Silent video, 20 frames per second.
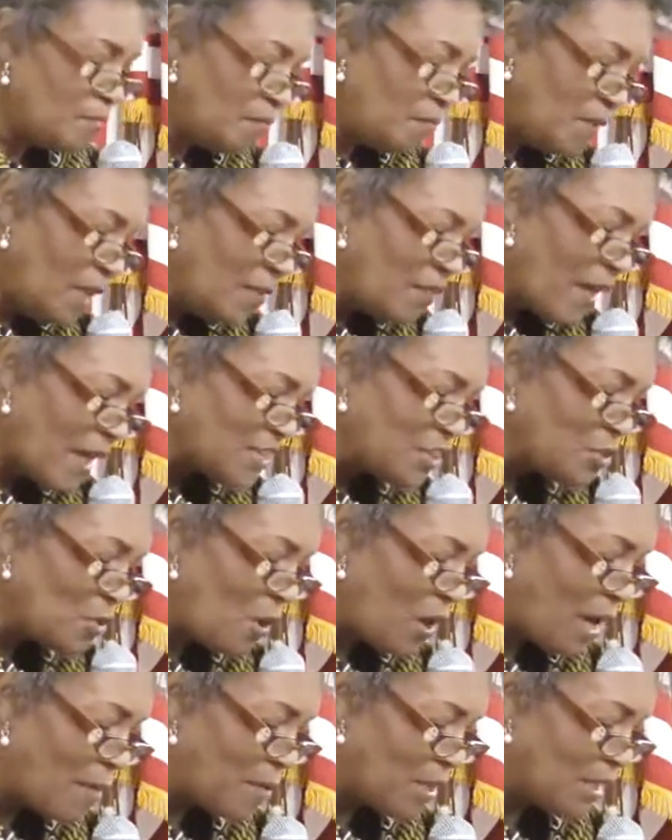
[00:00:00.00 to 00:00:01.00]
And that's
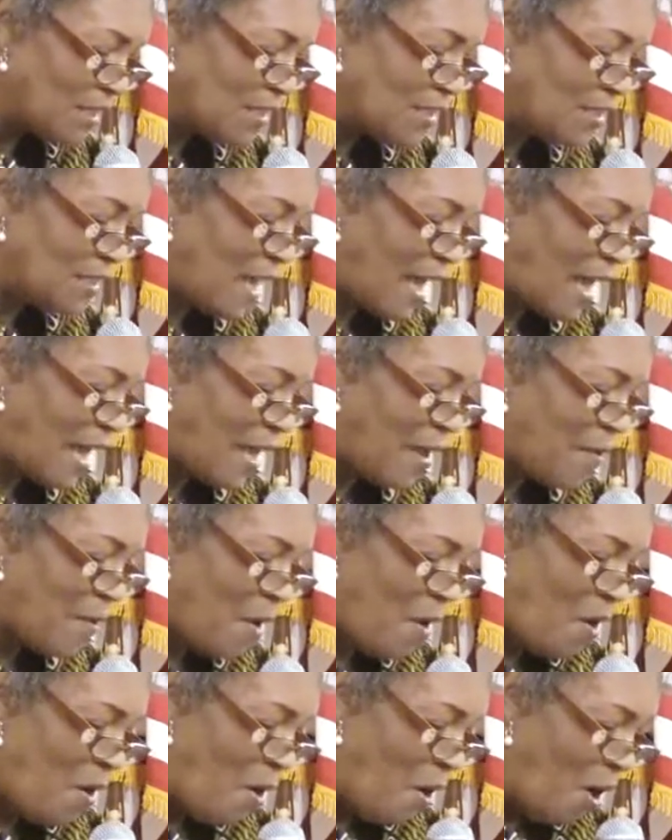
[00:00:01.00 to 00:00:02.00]
all I'm going to say
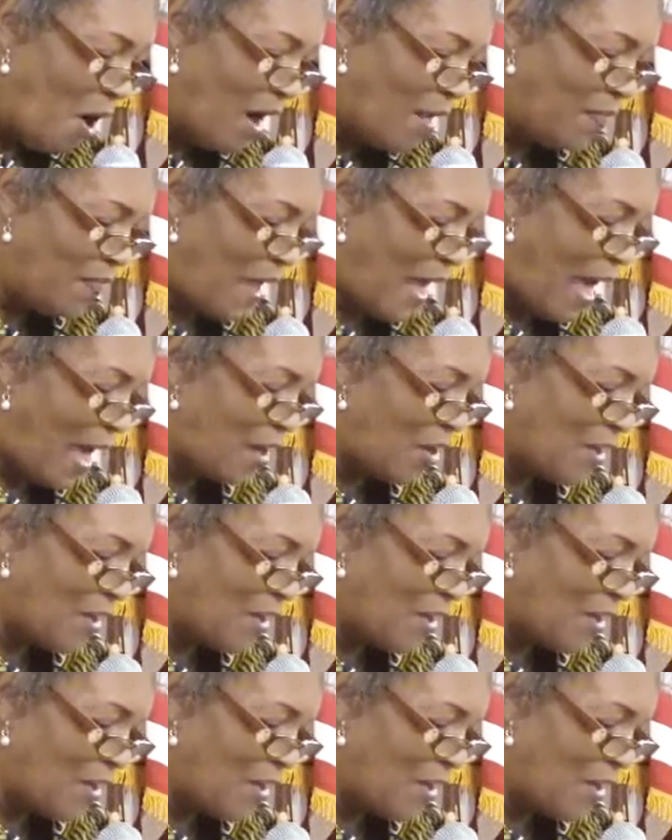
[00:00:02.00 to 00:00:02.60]
on that,